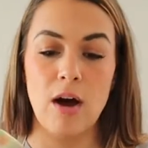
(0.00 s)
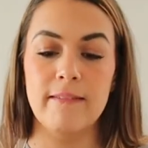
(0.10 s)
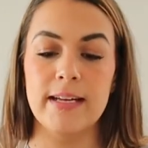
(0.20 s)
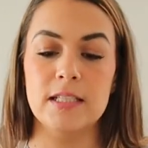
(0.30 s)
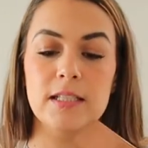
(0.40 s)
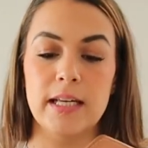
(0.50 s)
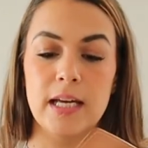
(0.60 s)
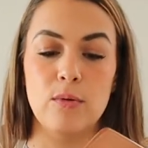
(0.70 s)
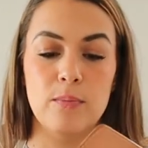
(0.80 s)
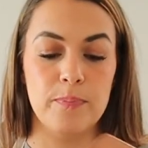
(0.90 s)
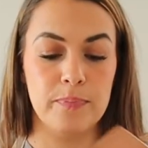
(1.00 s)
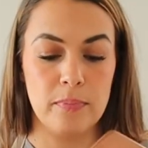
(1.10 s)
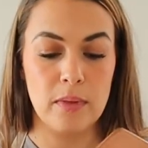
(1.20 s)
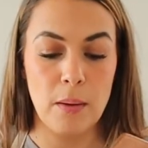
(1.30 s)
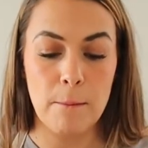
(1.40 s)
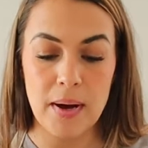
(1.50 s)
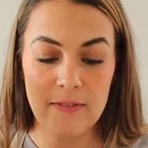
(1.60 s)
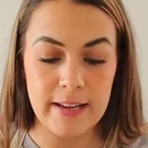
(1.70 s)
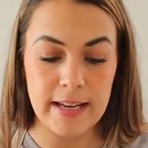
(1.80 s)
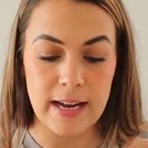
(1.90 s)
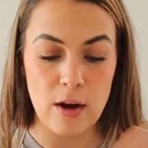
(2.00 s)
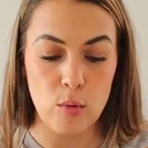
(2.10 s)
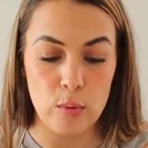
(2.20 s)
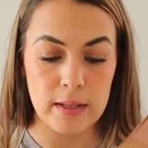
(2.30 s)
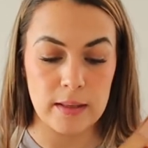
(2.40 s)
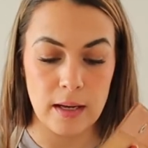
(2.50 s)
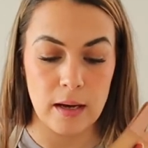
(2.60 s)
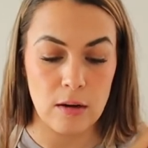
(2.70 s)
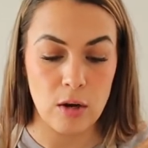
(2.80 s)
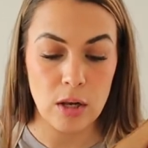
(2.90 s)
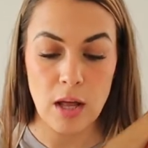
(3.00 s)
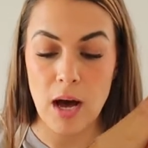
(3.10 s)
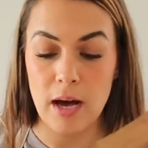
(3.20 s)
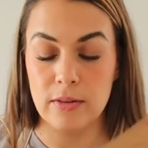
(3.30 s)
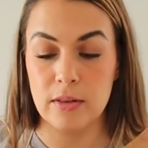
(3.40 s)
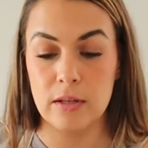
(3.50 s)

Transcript: Obviously, buffing it out with a cloth,